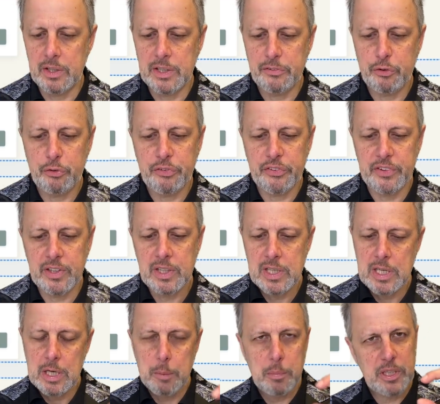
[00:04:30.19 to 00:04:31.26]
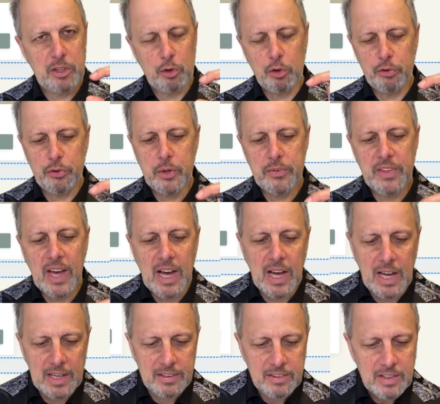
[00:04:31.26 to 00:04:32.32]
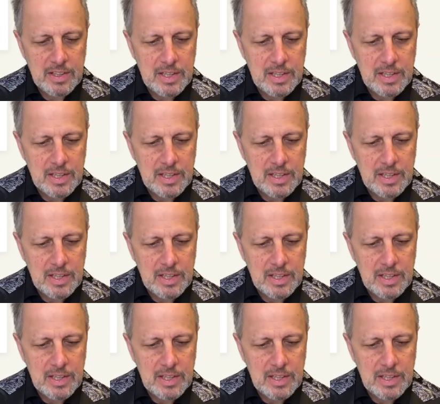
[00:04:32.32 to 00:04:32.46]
as you see, but also has height.